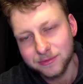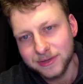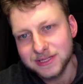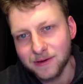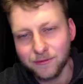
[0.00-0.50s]

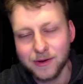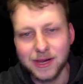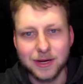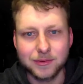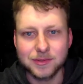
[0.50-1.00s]
Quite different,
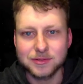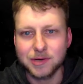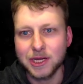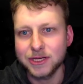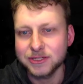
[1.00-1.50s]
and it was
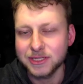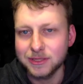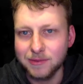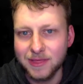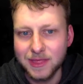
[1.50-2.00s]
quite interesting
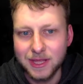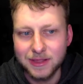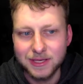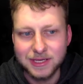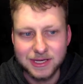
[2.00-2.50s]
the way
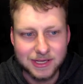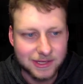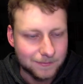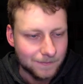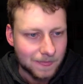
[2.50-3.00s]
that, that they did.